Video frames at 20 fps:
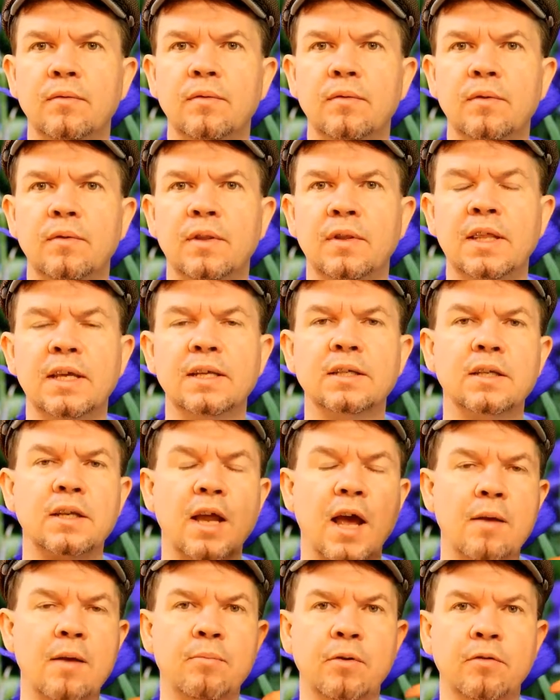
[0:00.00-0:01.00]
this
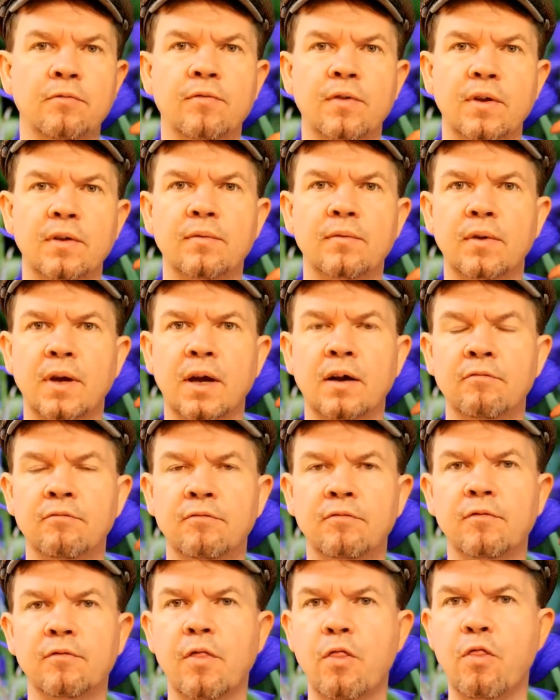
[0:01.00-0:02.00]
type
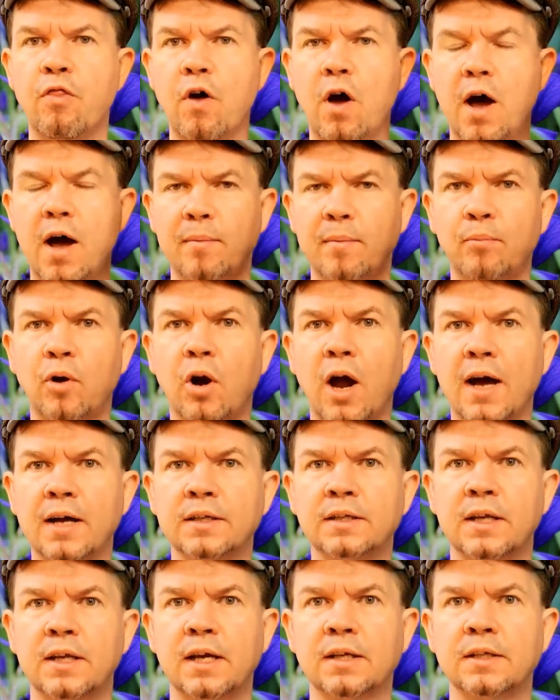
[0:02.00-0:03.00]
of thought
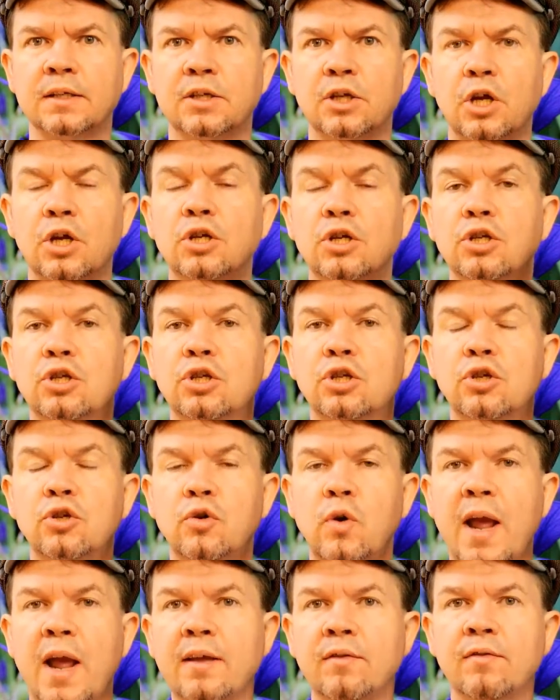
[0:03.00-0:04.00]
process
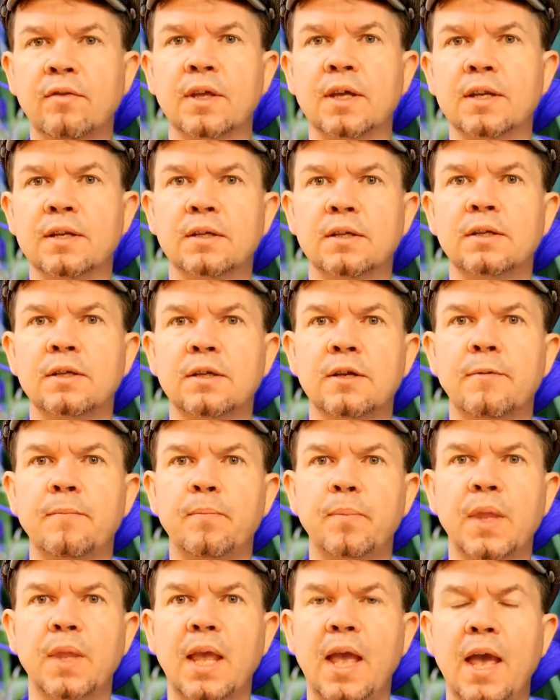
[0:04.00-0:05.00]
strengthens
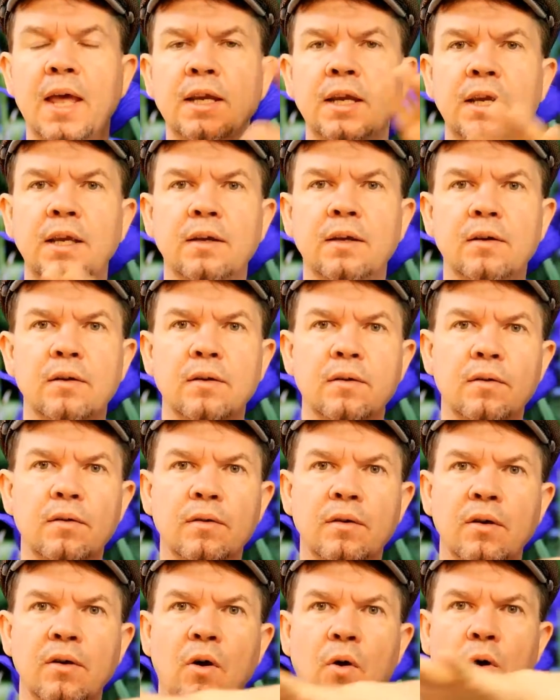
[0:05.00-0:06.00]
any
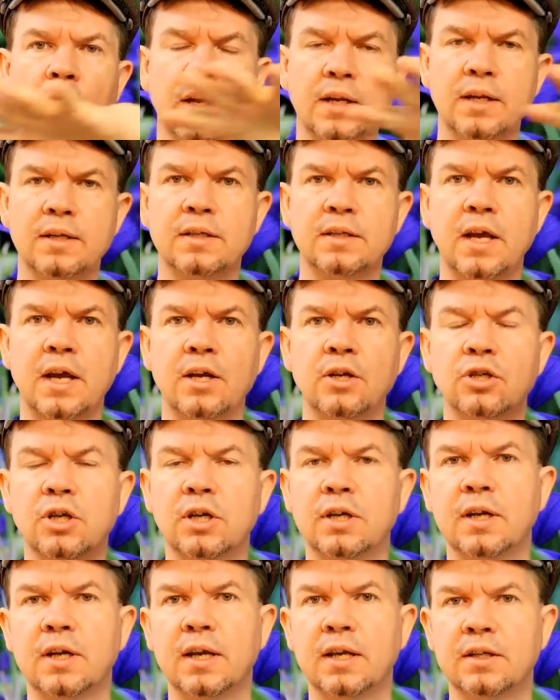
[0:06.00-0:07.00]

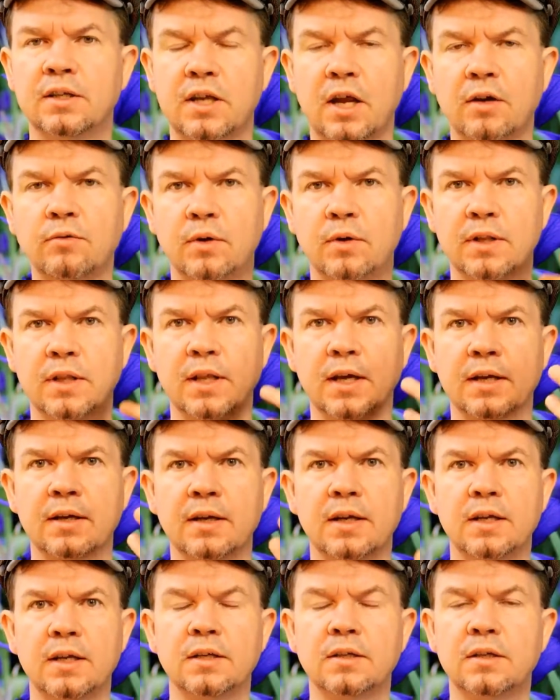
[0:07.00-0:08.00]
organization, etc.,
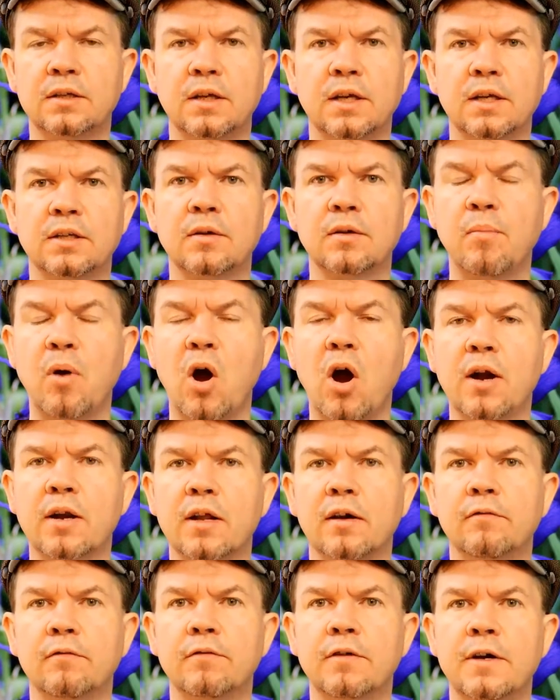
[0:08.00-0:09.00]
that it's a part of.